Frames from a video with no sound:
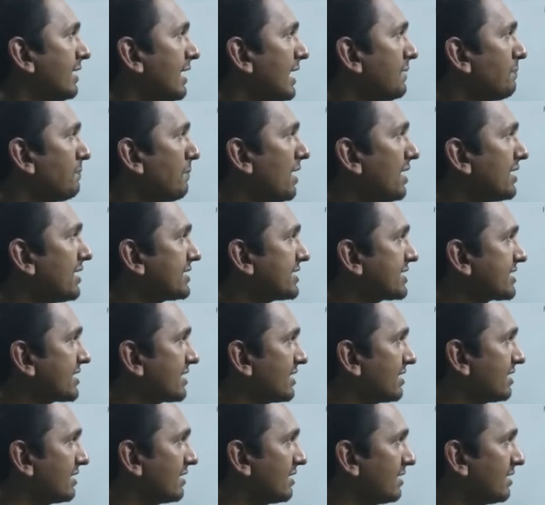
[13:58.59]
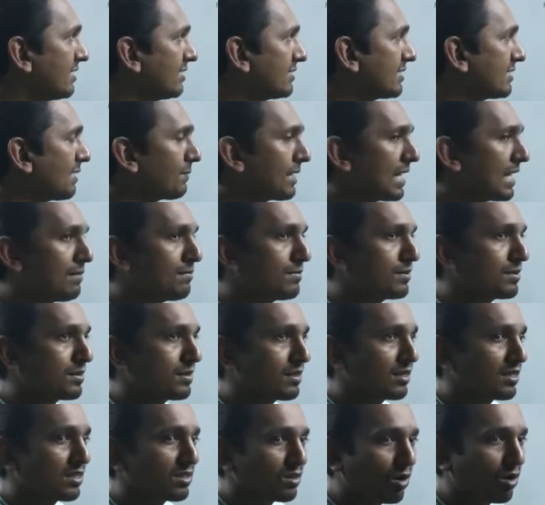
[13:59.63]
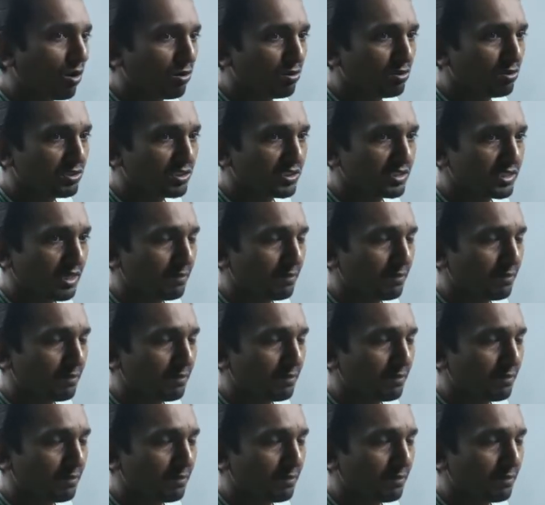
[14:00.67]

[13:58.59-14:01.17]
It must sometimes goes,